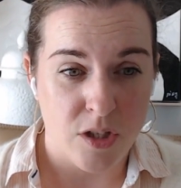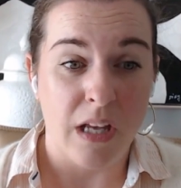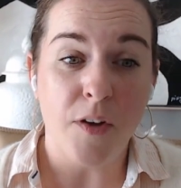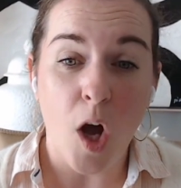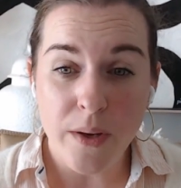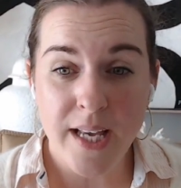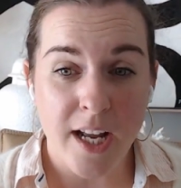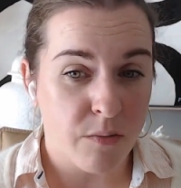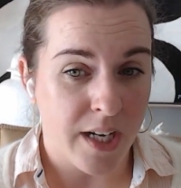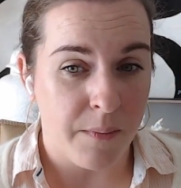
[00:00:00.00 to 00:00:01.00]
So they've always
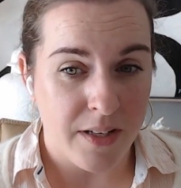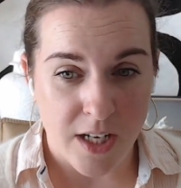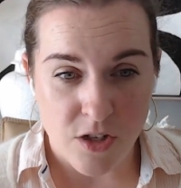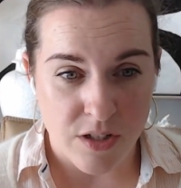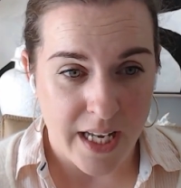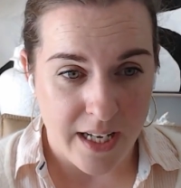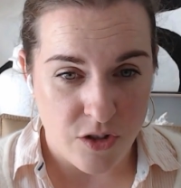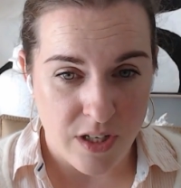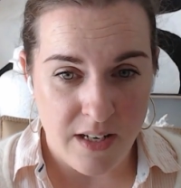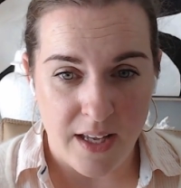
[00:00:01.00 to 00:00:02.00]
had a recommendations
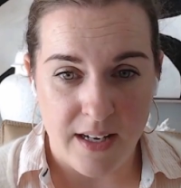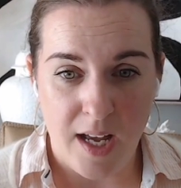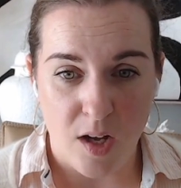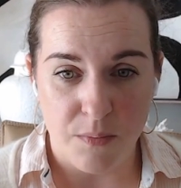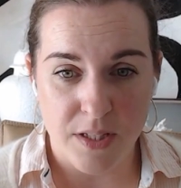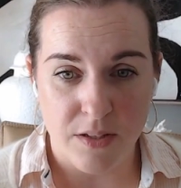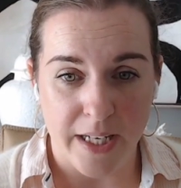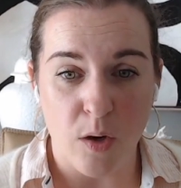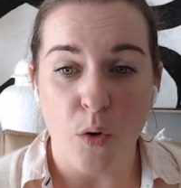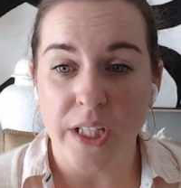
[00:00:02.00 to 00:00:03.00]
engine that helps
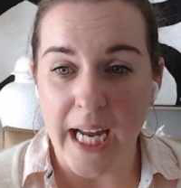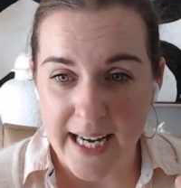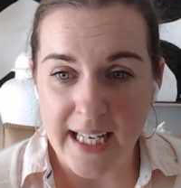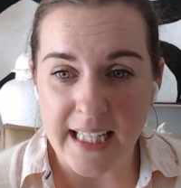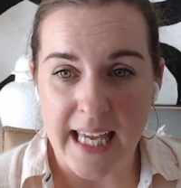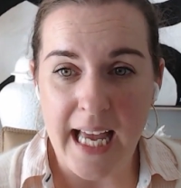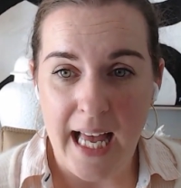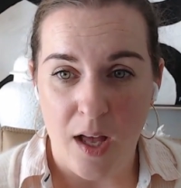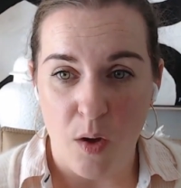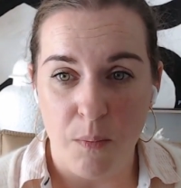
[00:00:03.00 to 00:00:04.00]
like organically
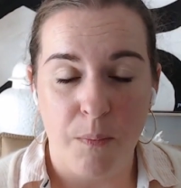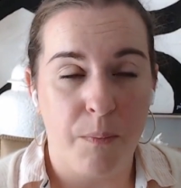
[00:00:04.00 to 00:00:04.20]
help